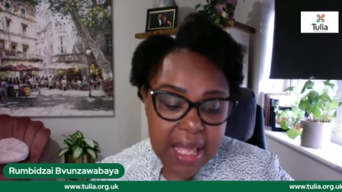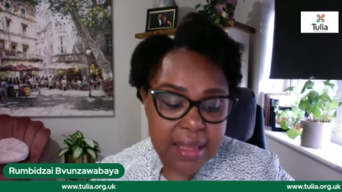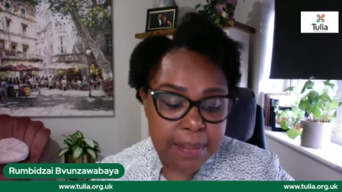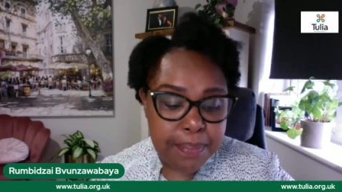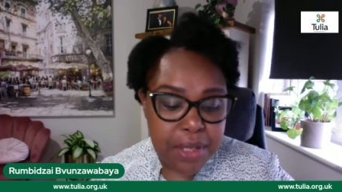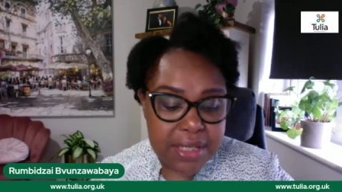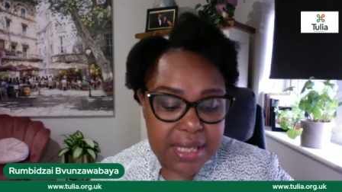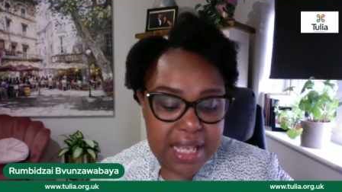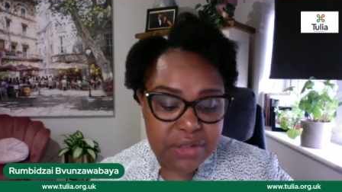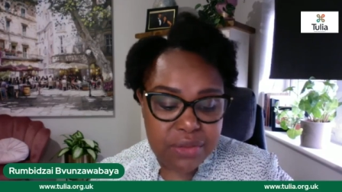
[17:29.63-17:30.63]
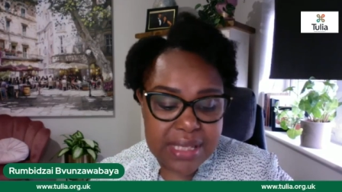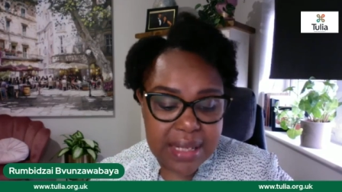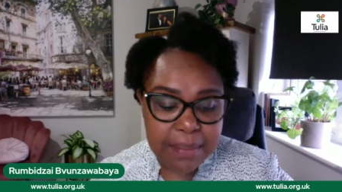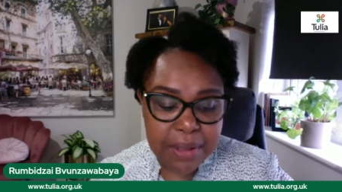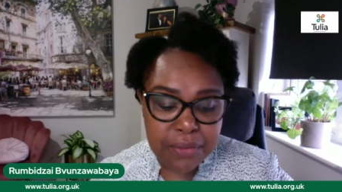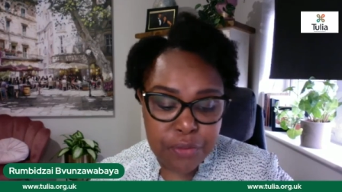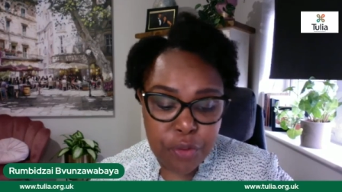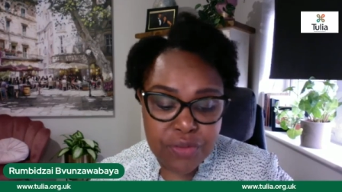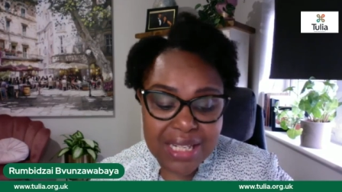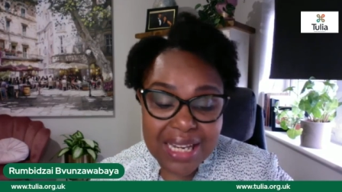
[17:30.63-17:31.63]
The person has recently been
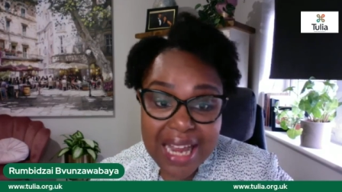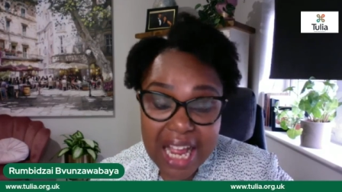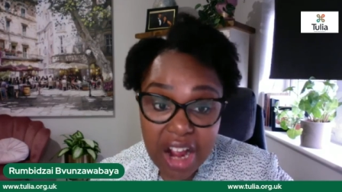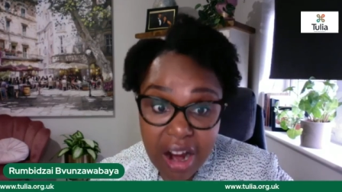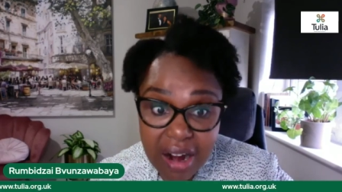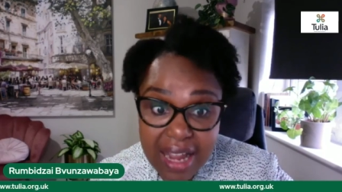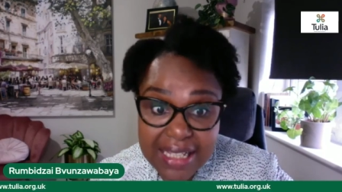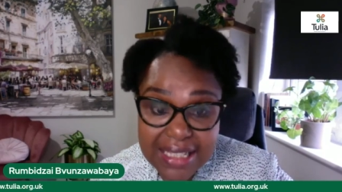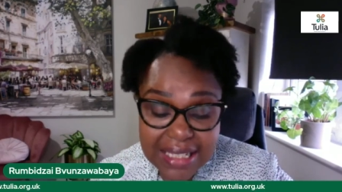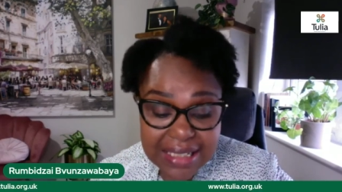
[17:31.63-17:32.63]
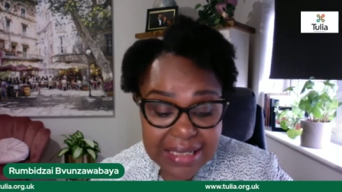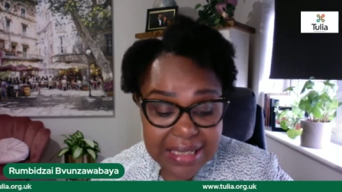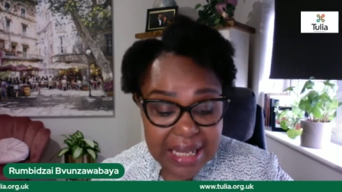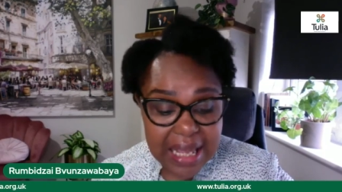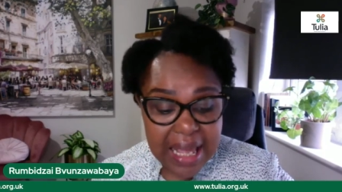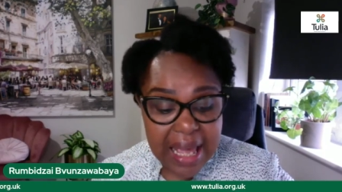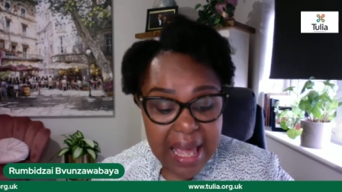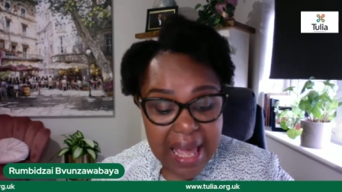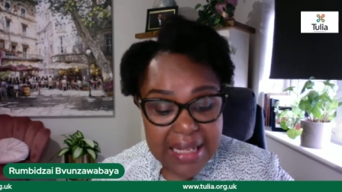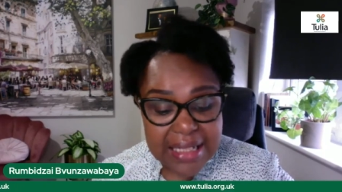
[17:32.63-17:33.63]
involved in a car accident,
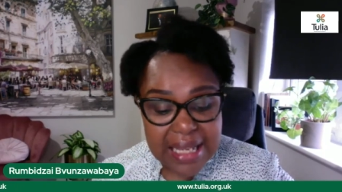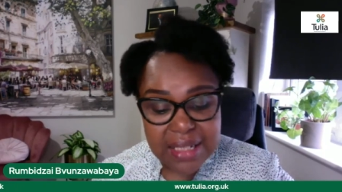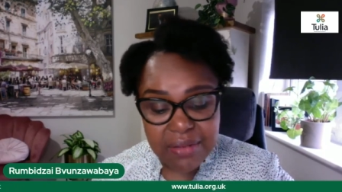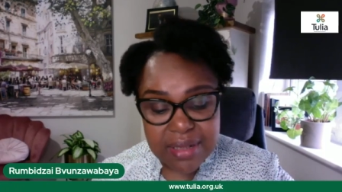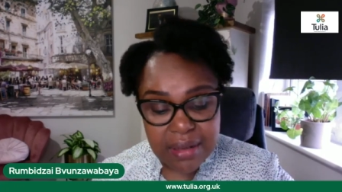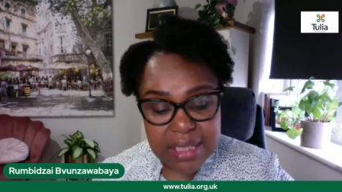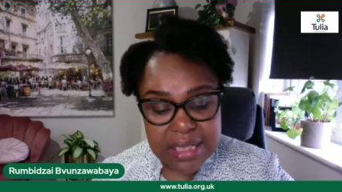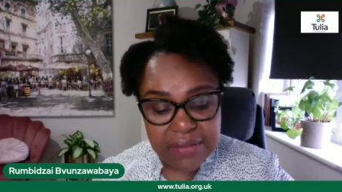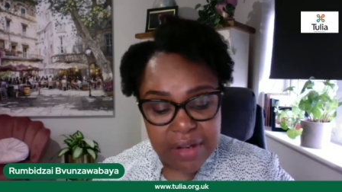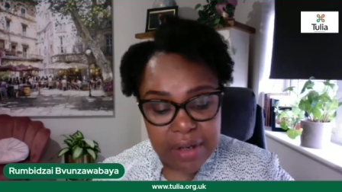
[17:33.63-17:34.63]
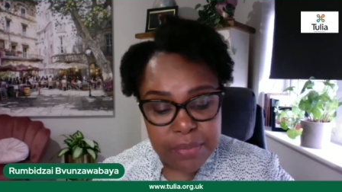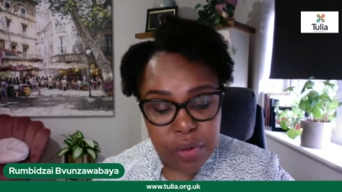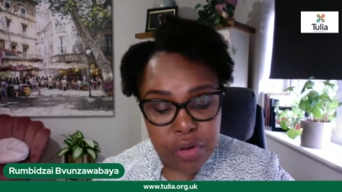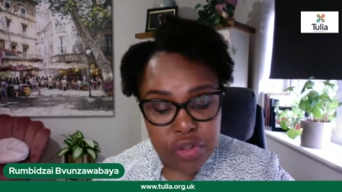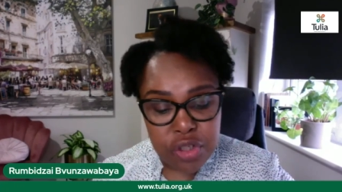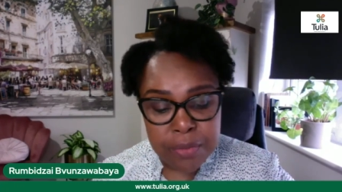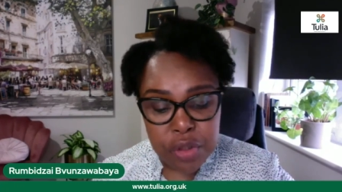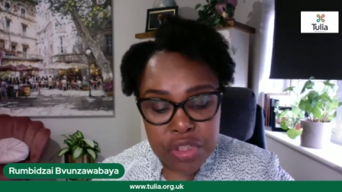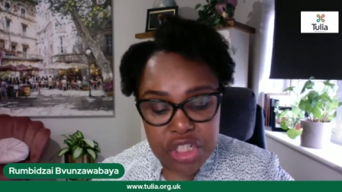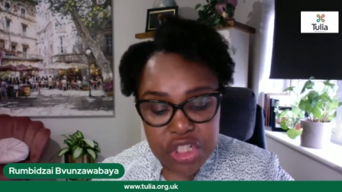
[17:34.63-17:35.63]
and as a result has developed long-term
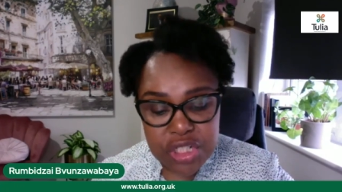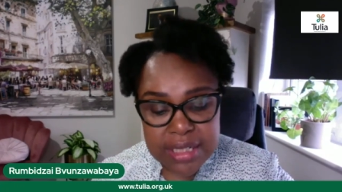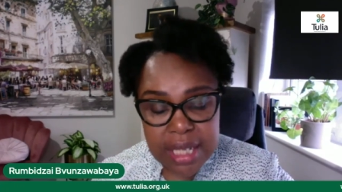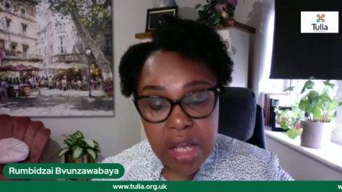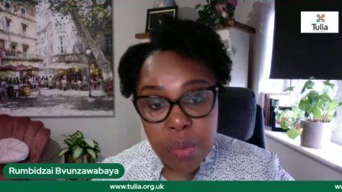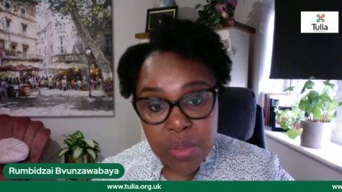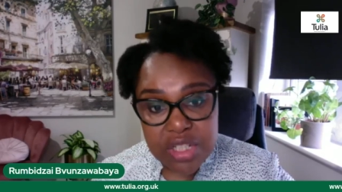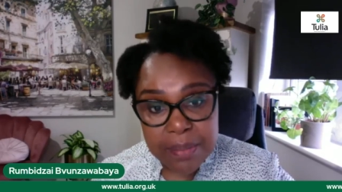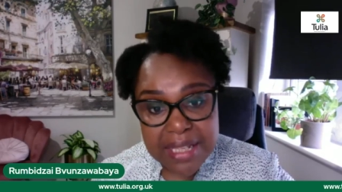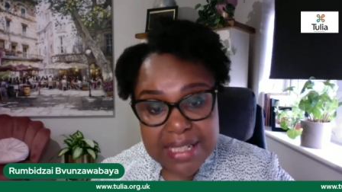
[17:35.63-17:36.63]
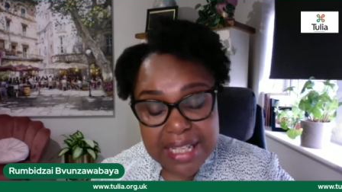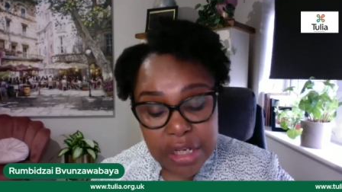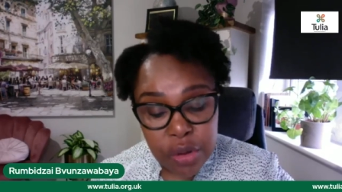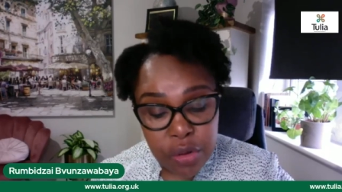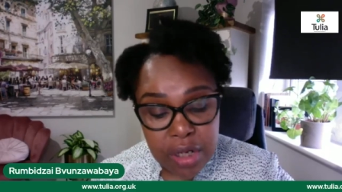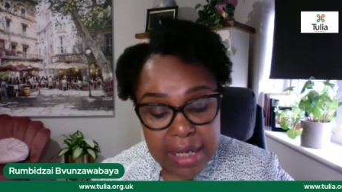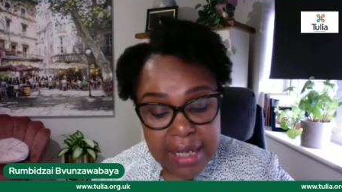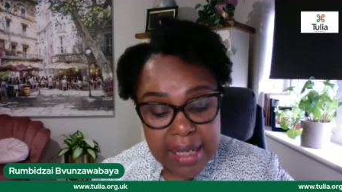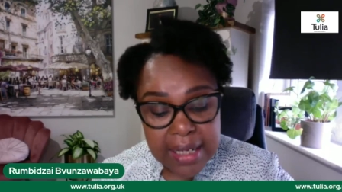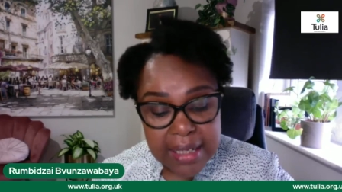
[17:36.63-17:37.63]
conditions, which means he can no longer
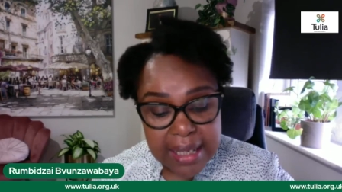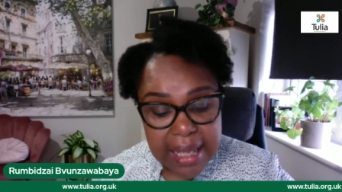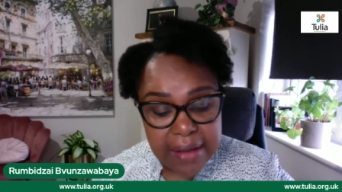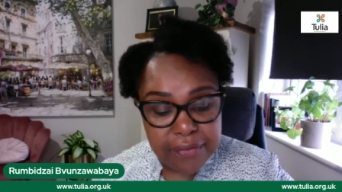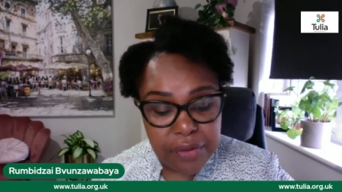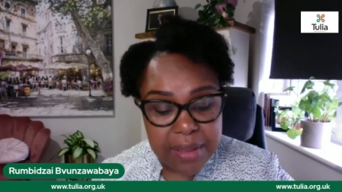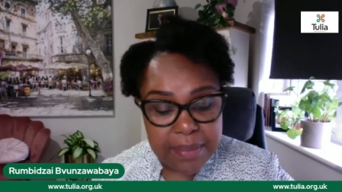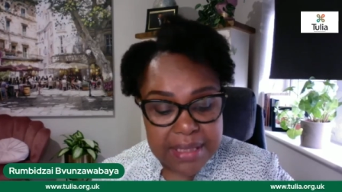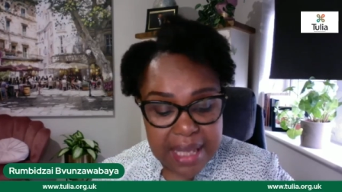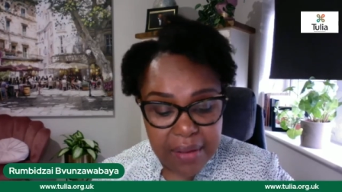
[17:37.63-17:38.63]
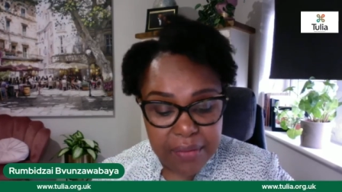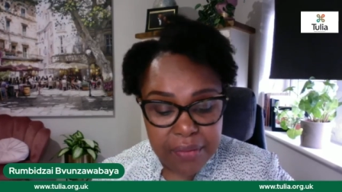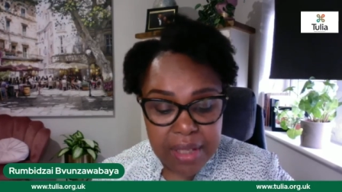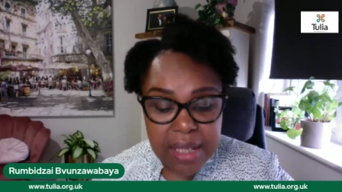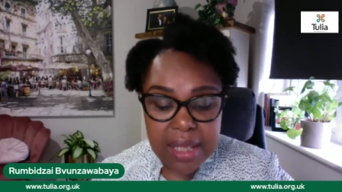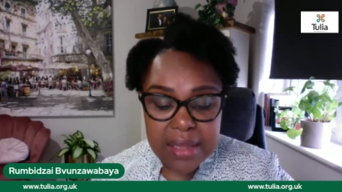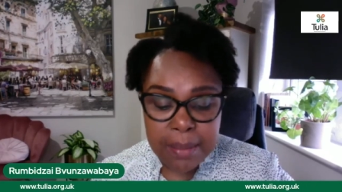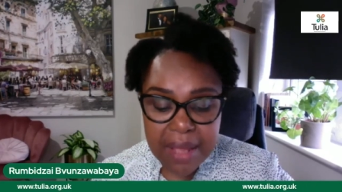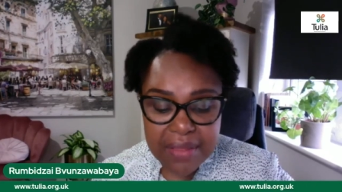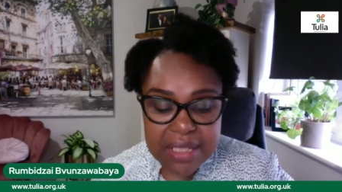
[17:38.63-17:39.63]
care for himself. The
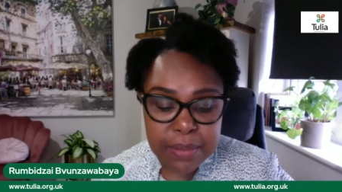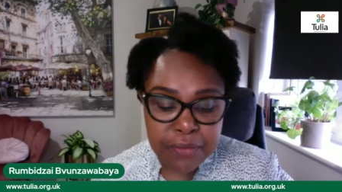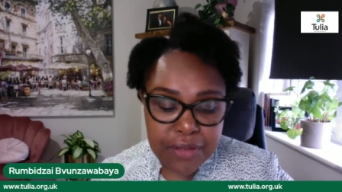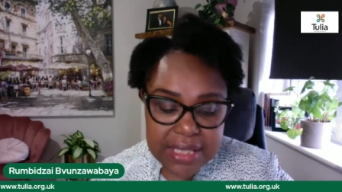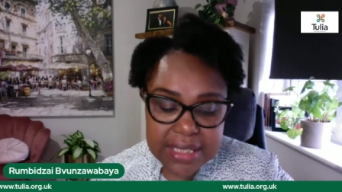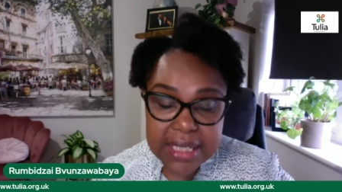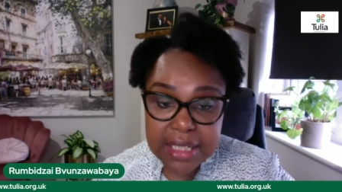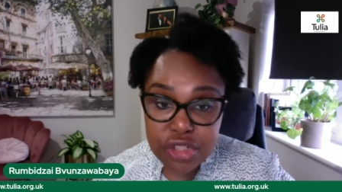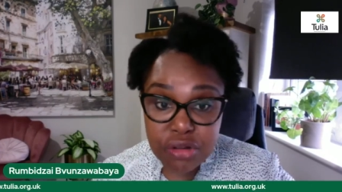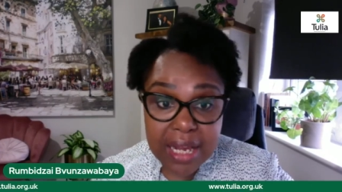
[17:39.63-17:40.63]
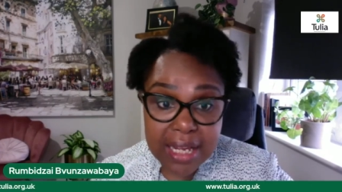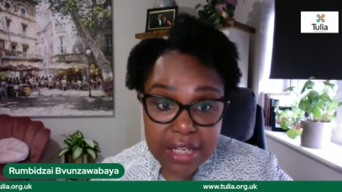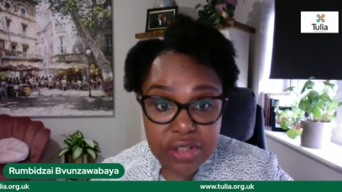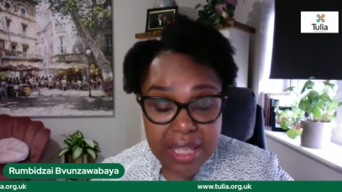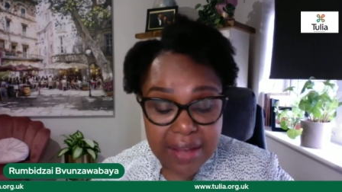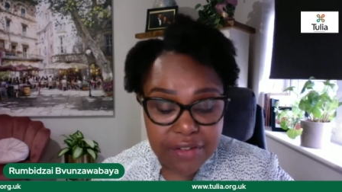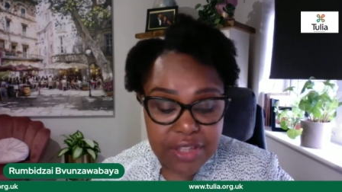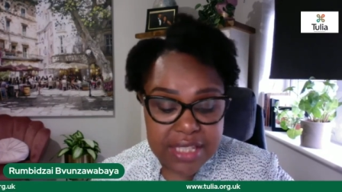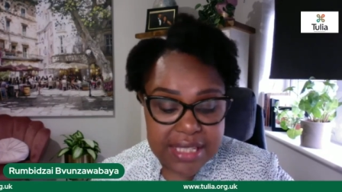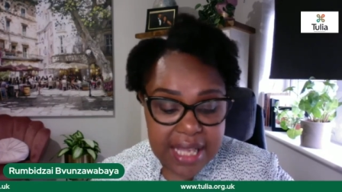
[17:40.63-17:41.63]
mother's been visiting Sri Lanka to care for the
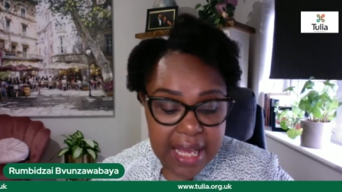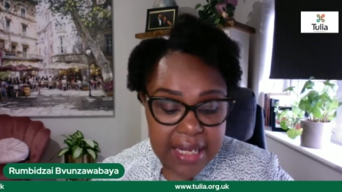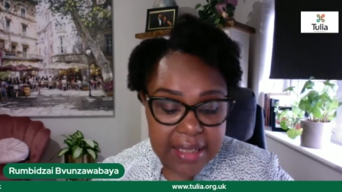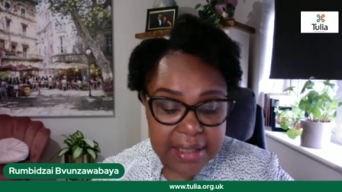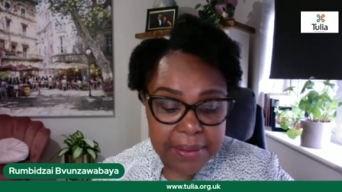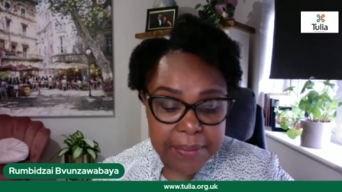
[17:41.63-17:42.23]
son,